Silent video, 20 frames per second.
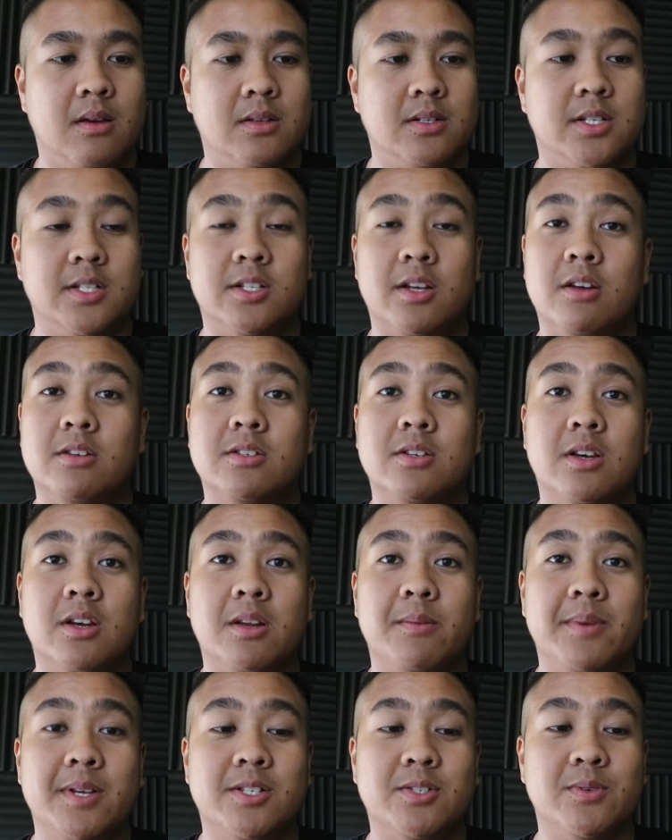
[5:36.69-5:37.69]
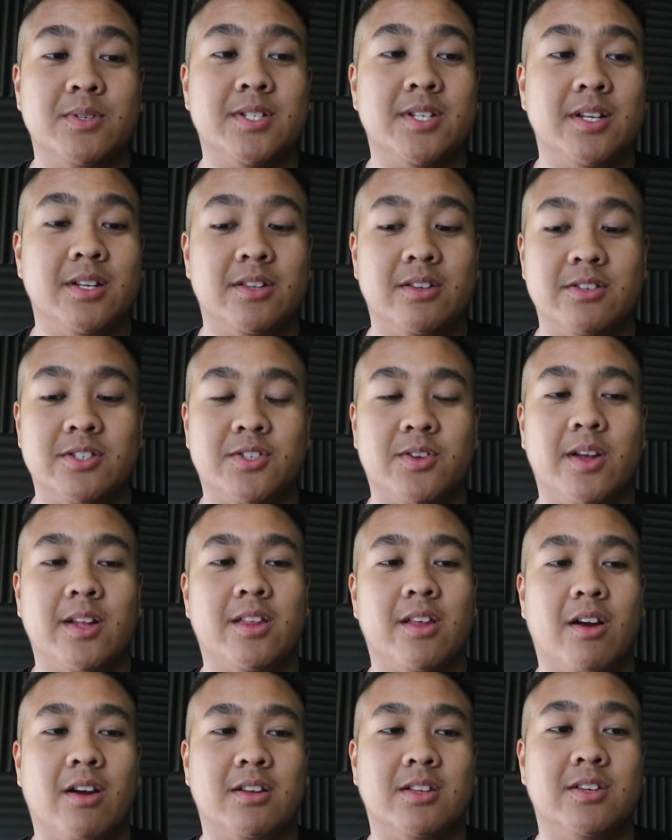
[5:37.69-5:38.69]
She's also gonna be switching to
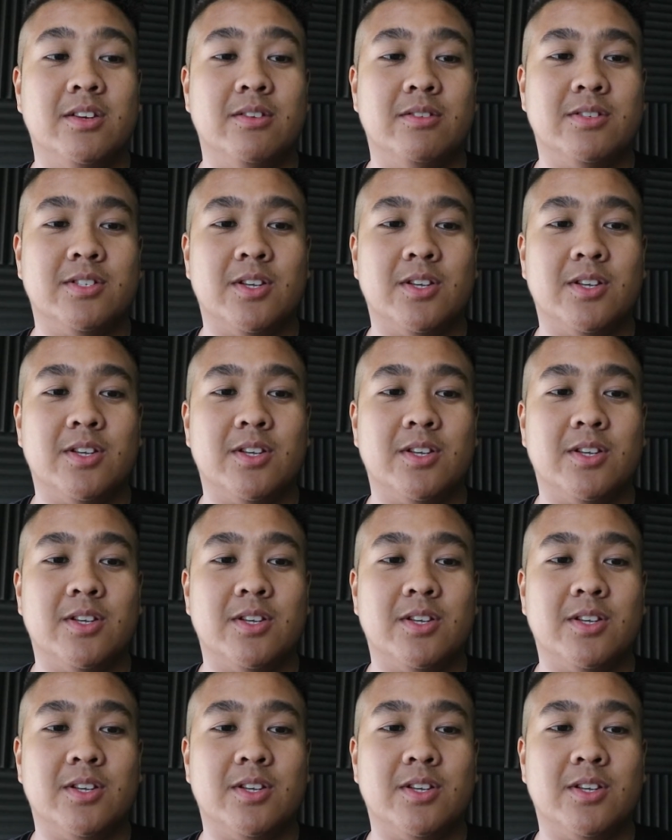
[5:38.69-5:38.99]
Straight Talk too,